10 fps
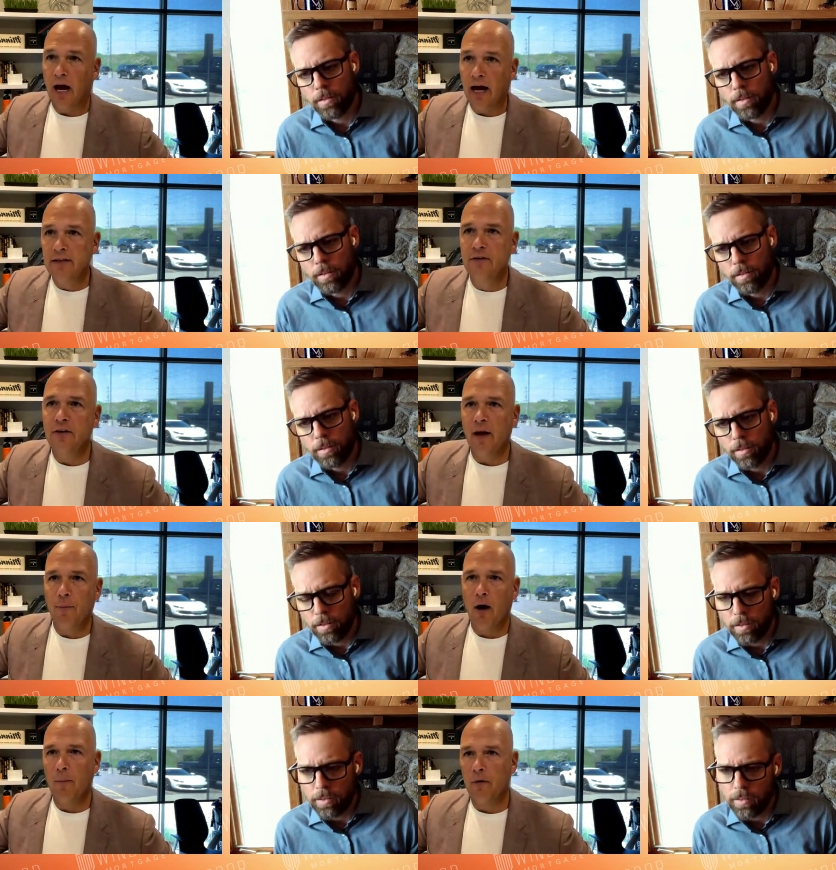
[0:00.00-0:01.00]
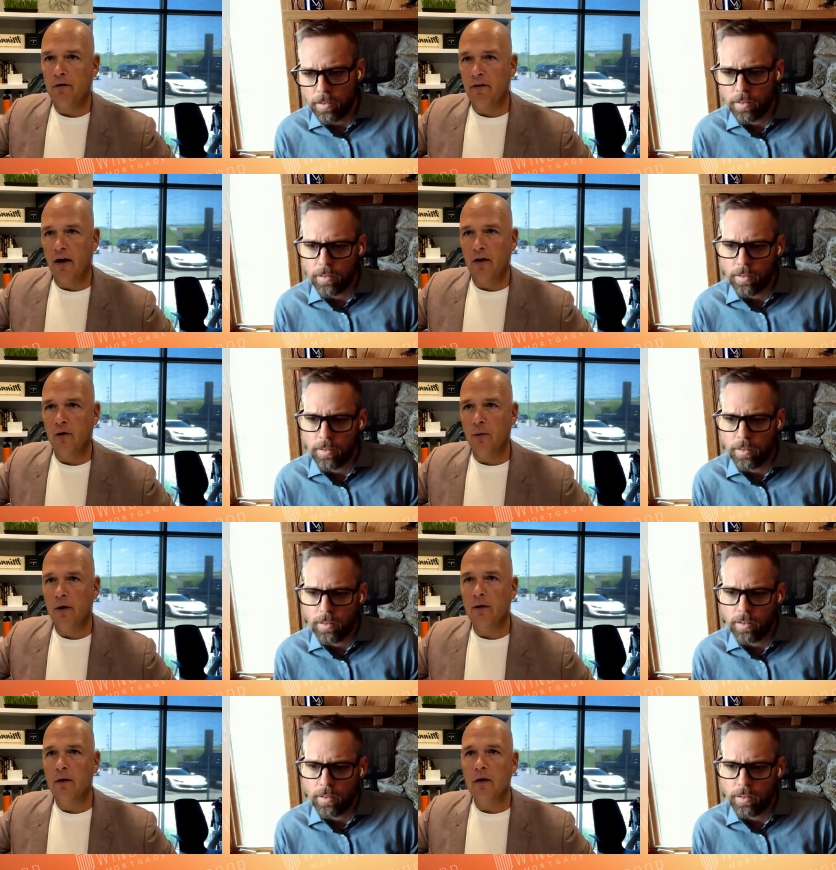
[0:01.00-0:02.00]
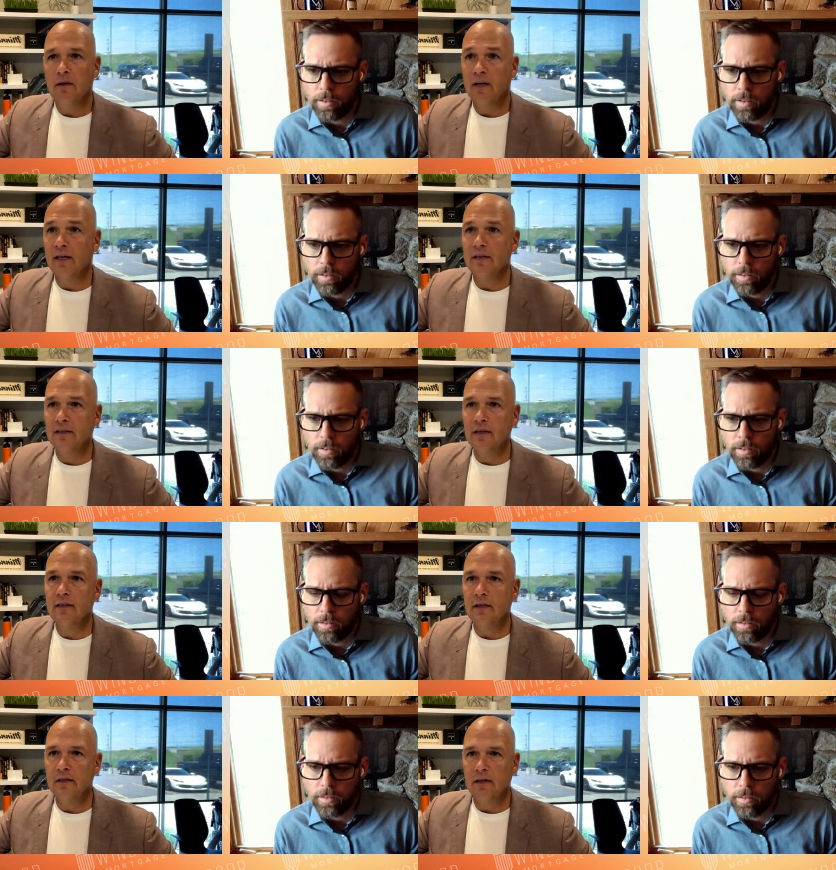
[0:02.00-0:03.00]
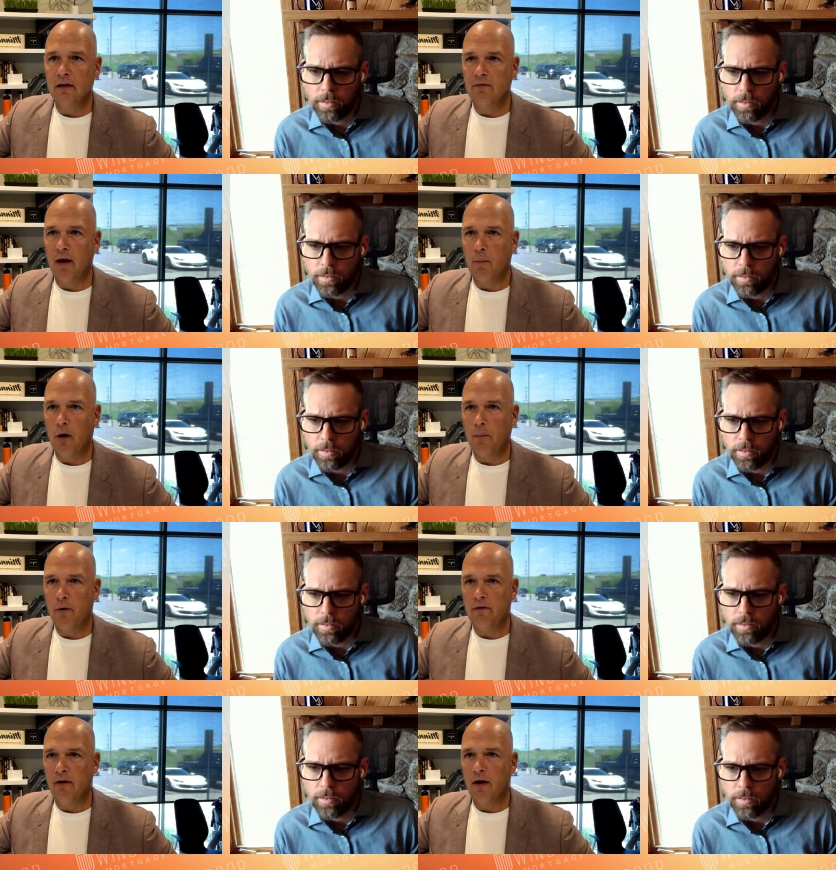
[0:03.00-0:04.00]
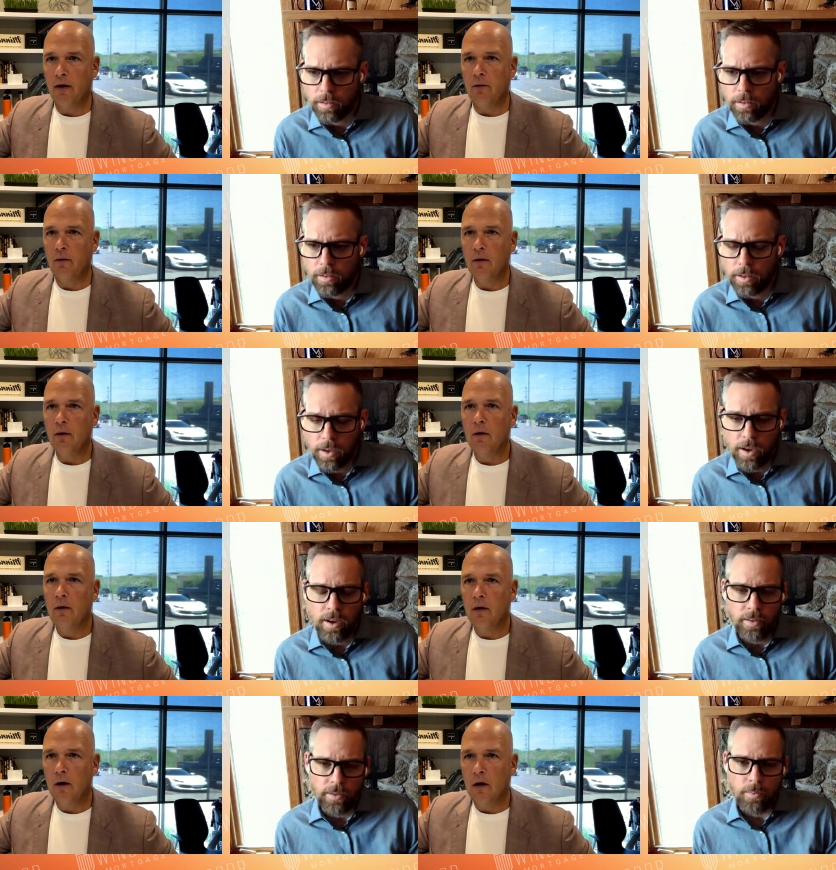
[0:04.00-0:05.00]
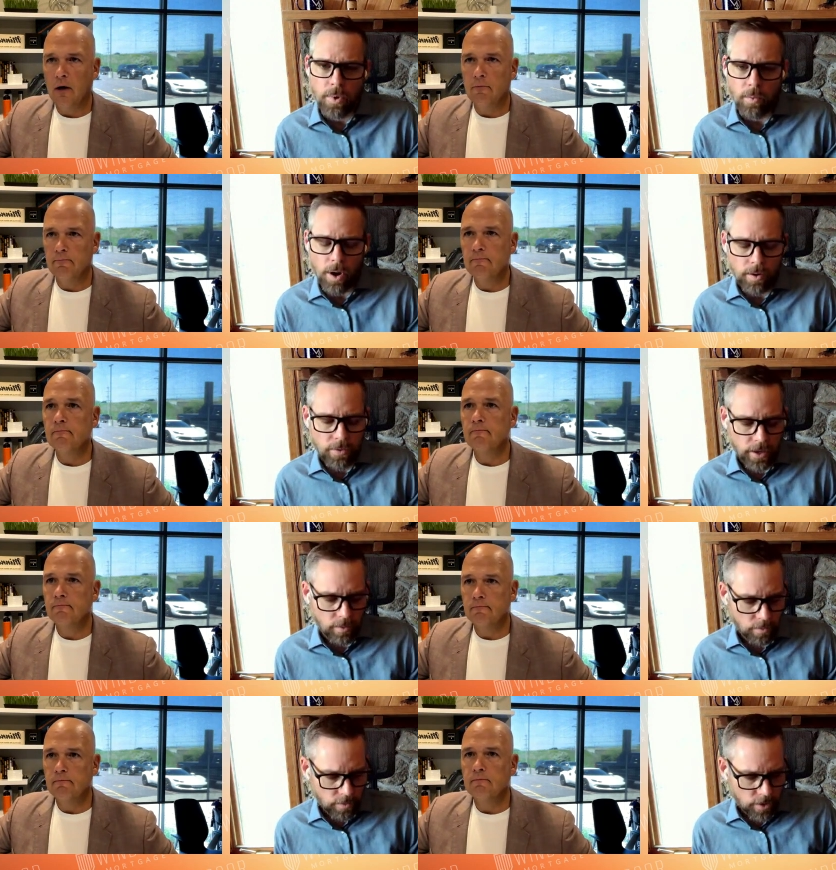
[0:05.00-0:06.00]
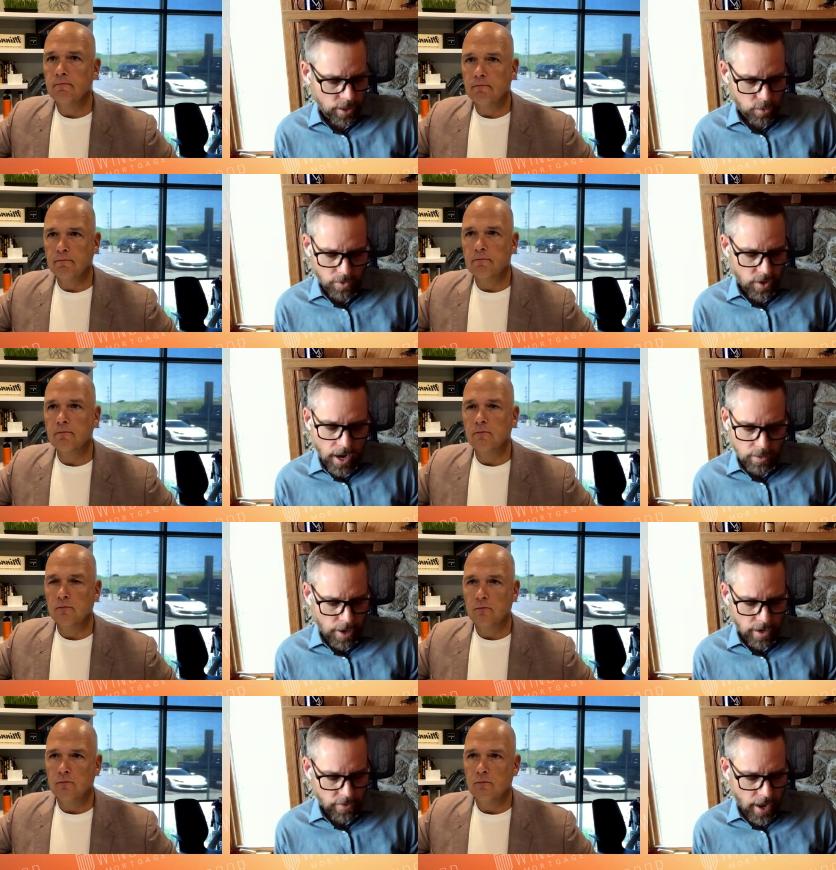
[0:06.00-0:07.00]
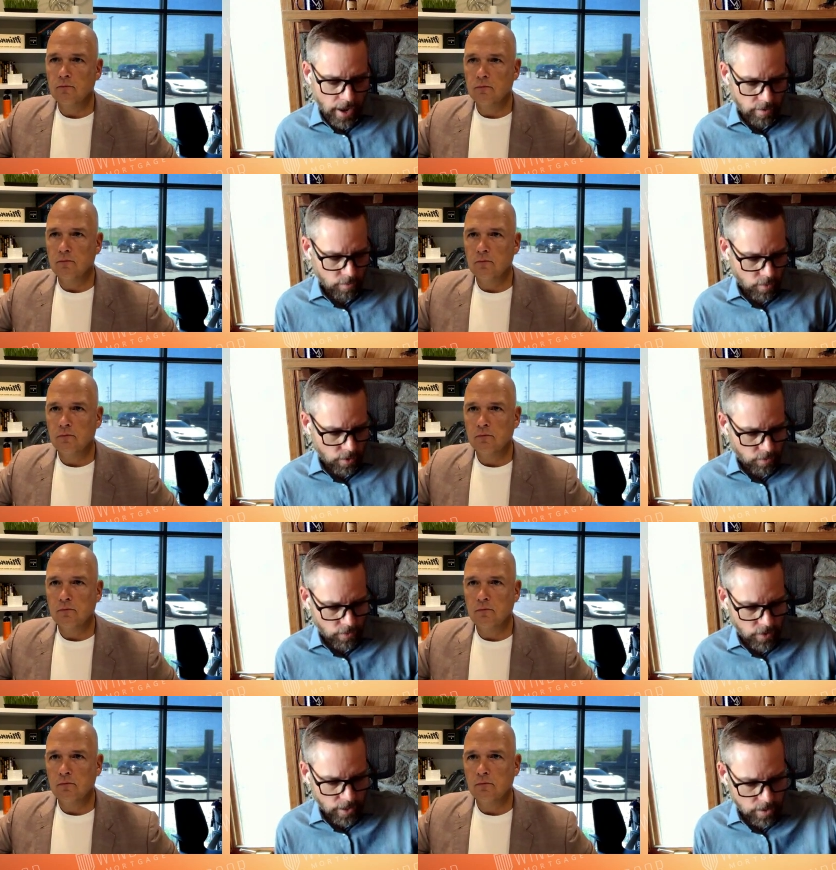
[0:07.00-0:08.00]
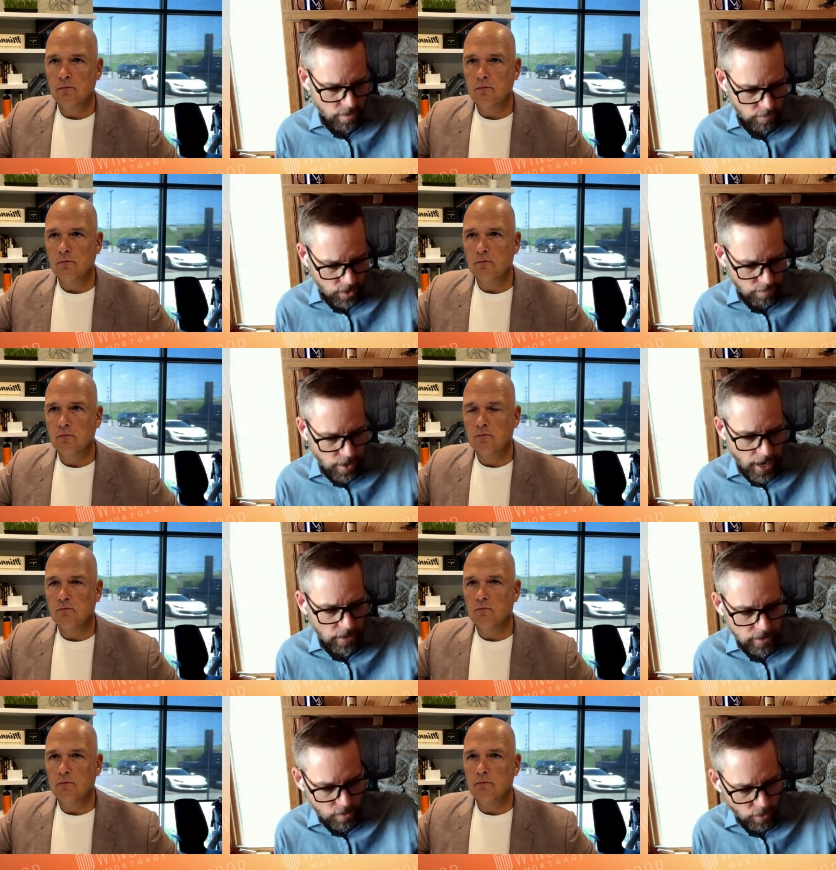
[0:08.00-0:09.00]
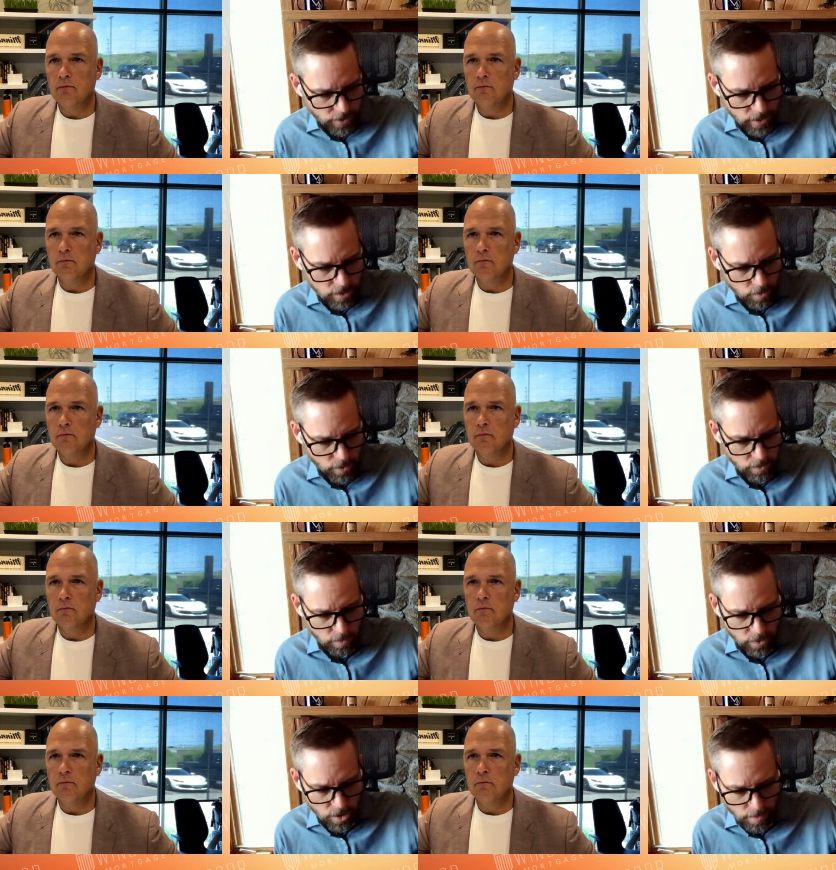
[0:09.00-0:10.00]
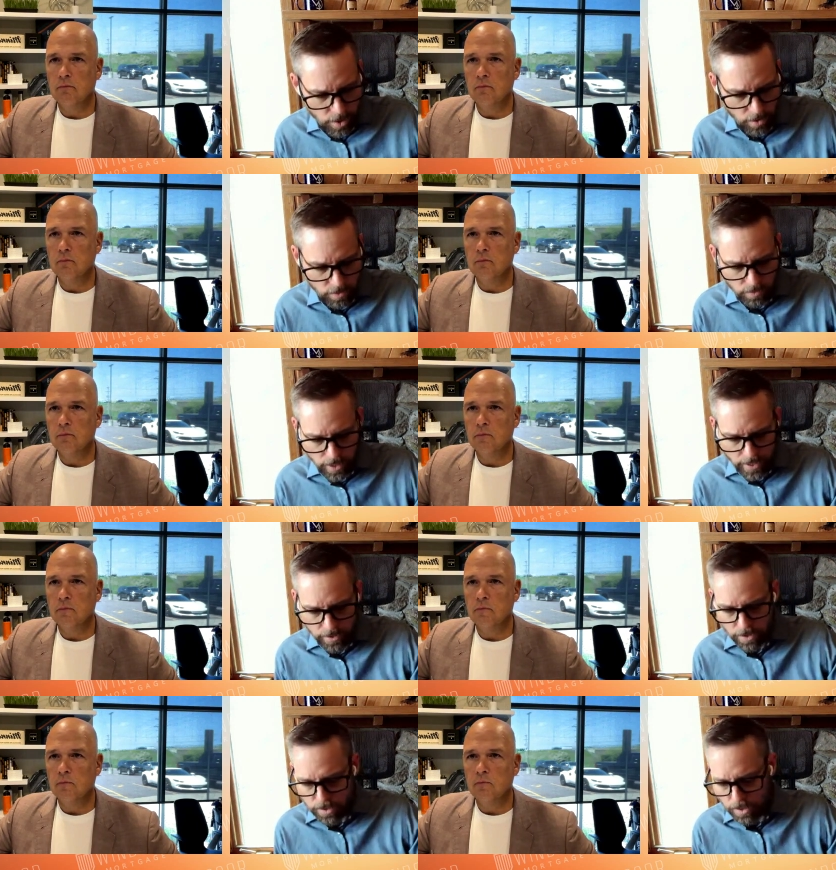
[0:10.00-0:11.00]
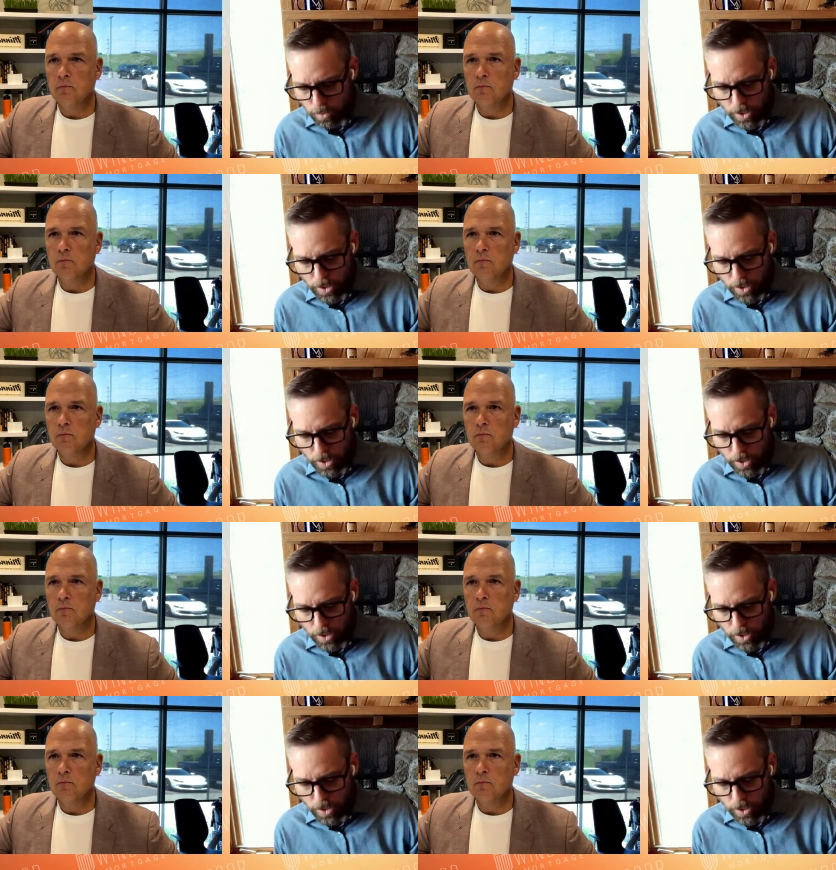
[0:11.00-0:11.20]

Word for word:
Speaker 1: tied to that property value and the consistency of that property value.
Speaker 2: one, one thing Chris, we've talked about in that, and we've we've done some some pilots with this with with jumbo lenders